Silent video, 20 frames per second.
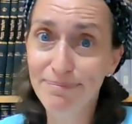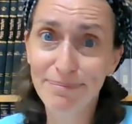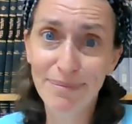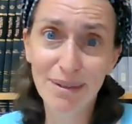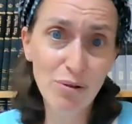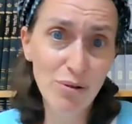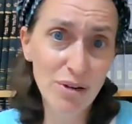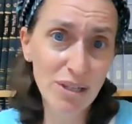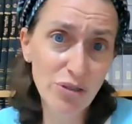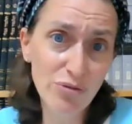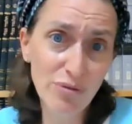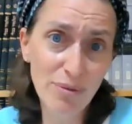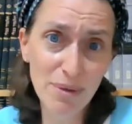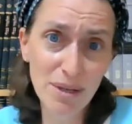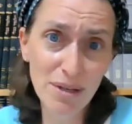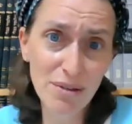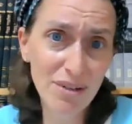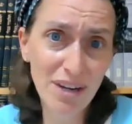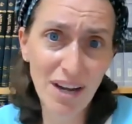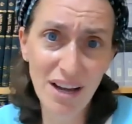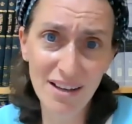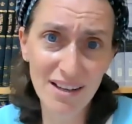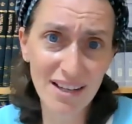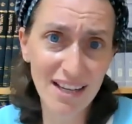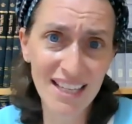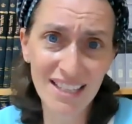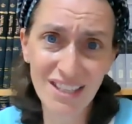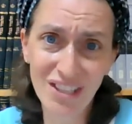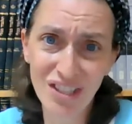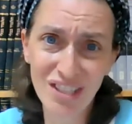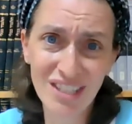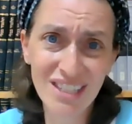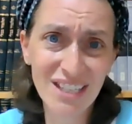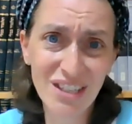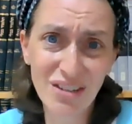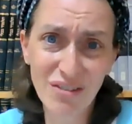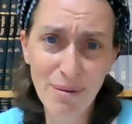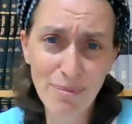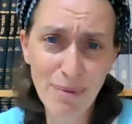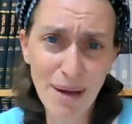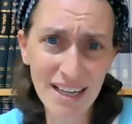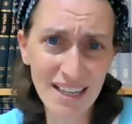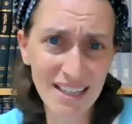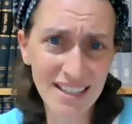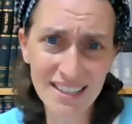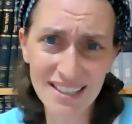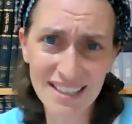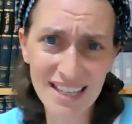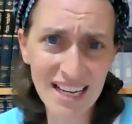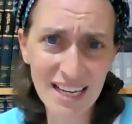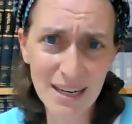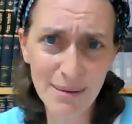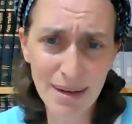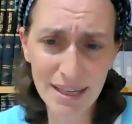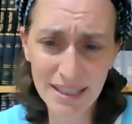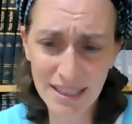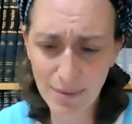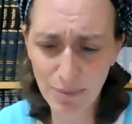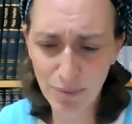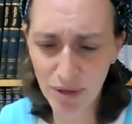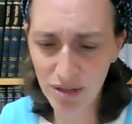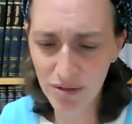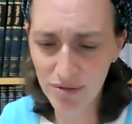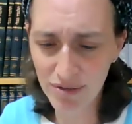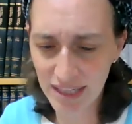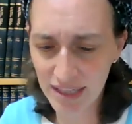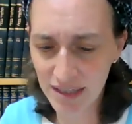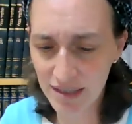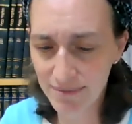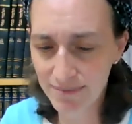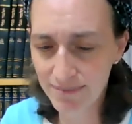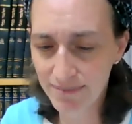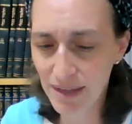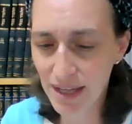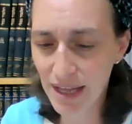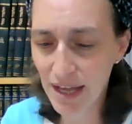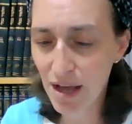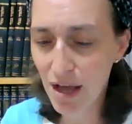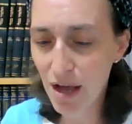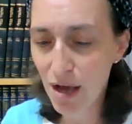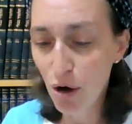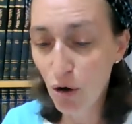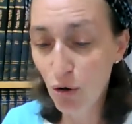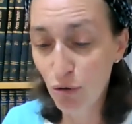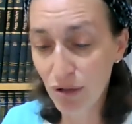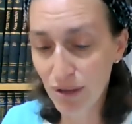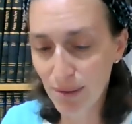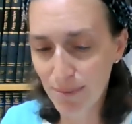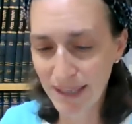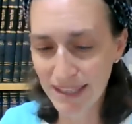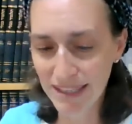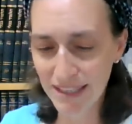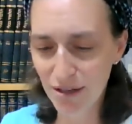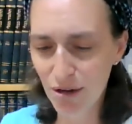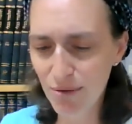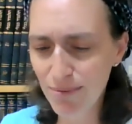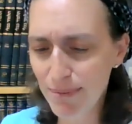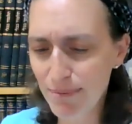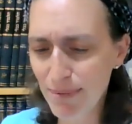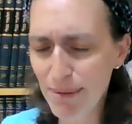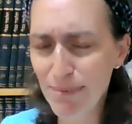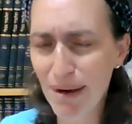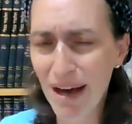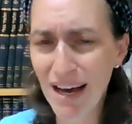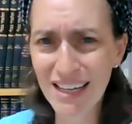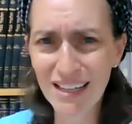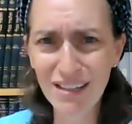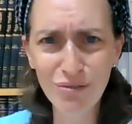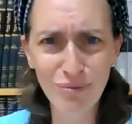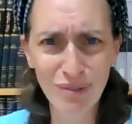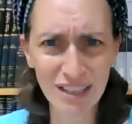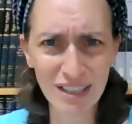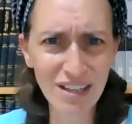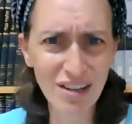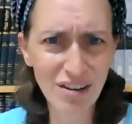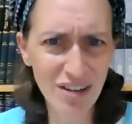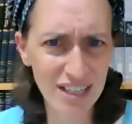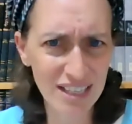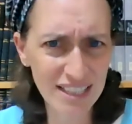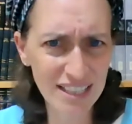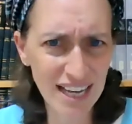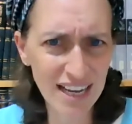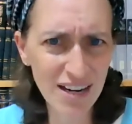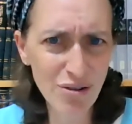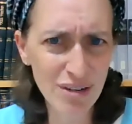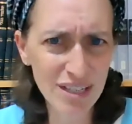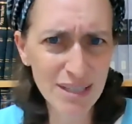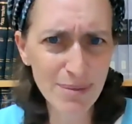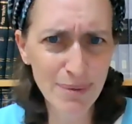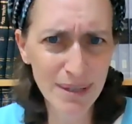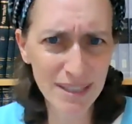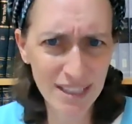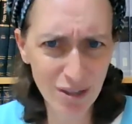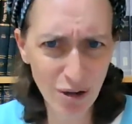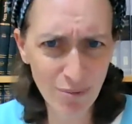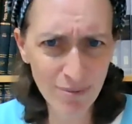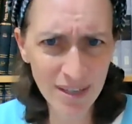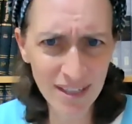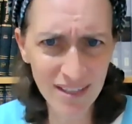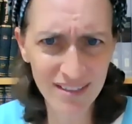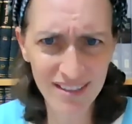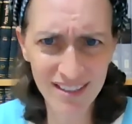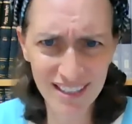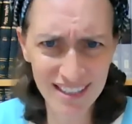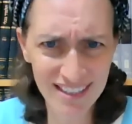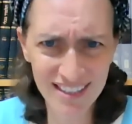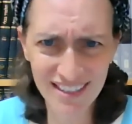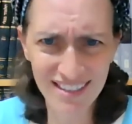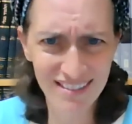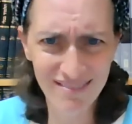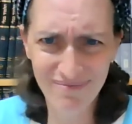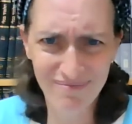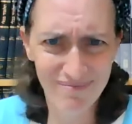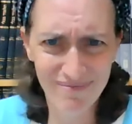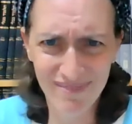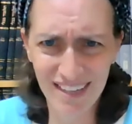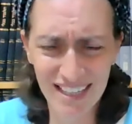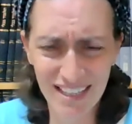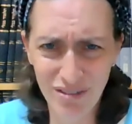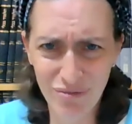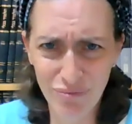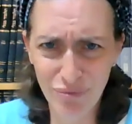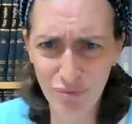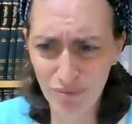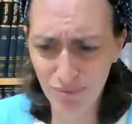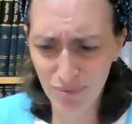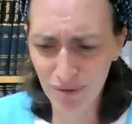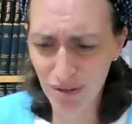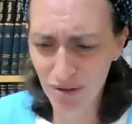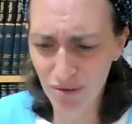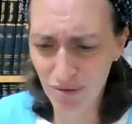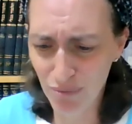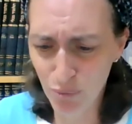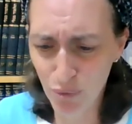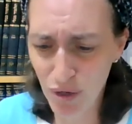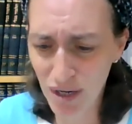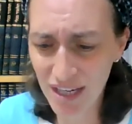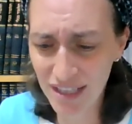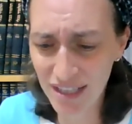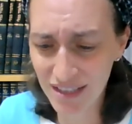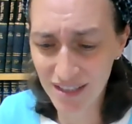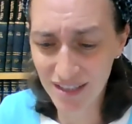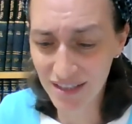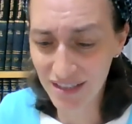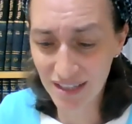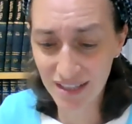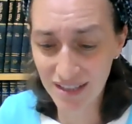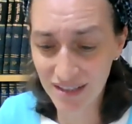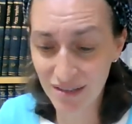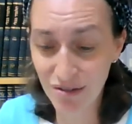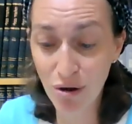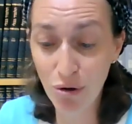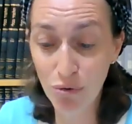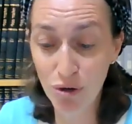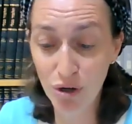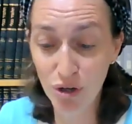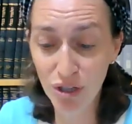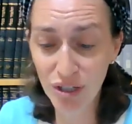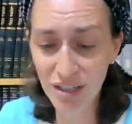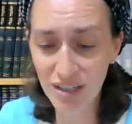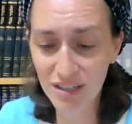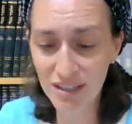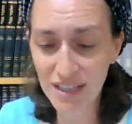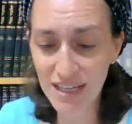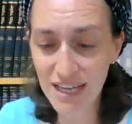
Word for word: But according to Rabbi Yehuda, it's just a derabana and it's not going to mess up what you did. Ula ben zoma mi machil. Really, you're going to say according to ben zoma, it's it's your work is is no good.